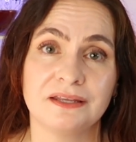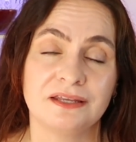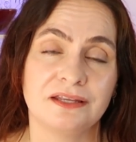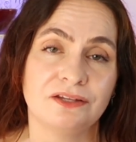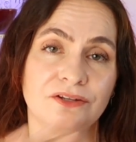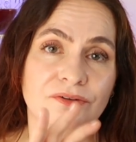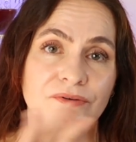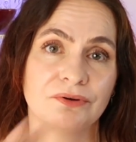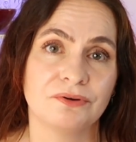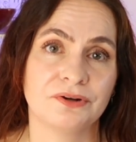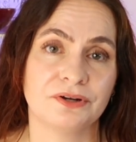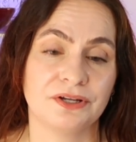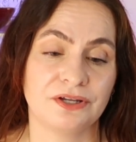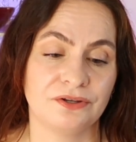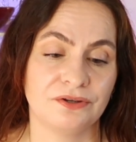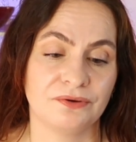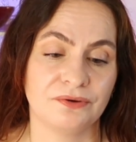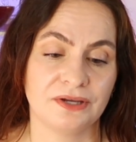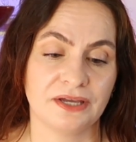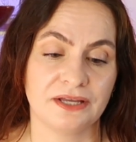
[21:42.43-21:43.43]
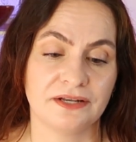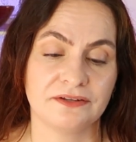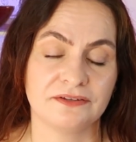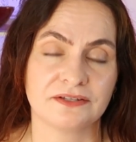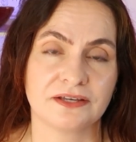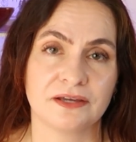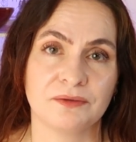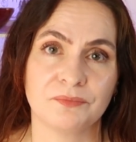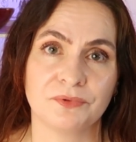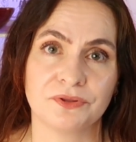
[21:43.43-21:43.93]
and you already know ahead of
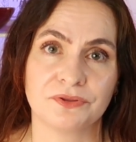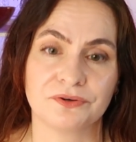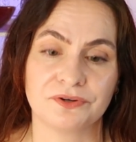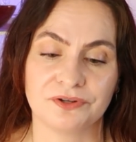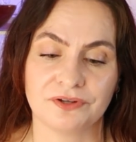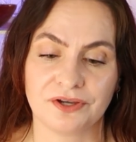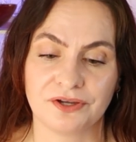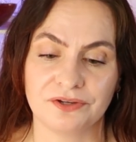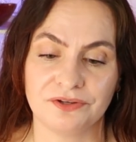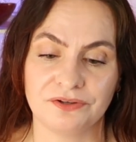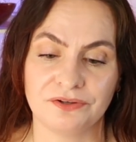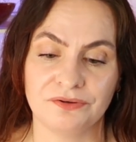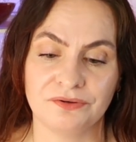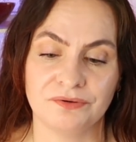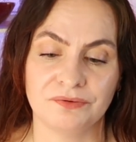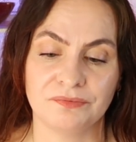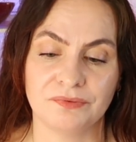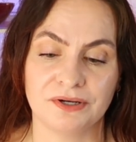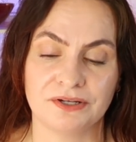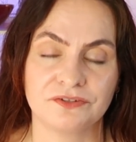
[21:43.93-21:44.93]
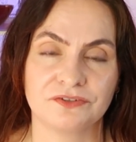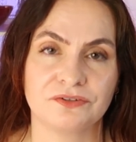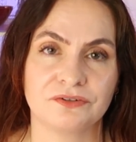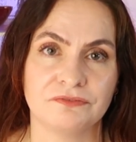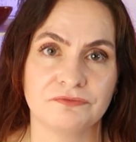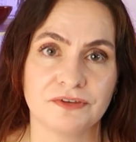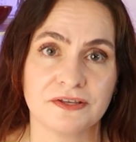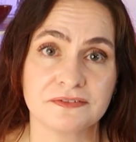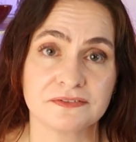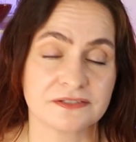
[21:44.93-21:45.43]
time whether or not you want to
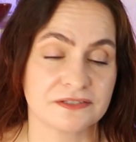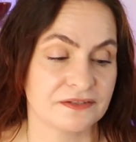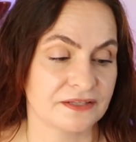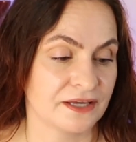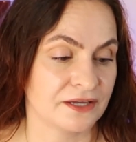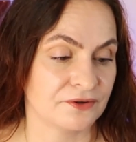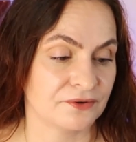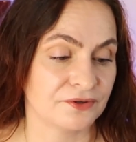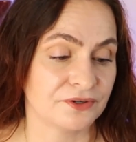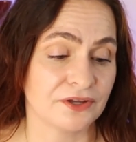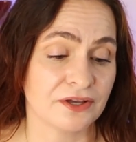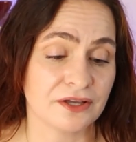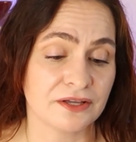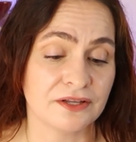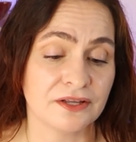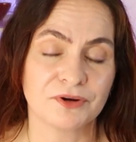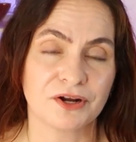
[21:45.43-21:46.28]
invest in that or not.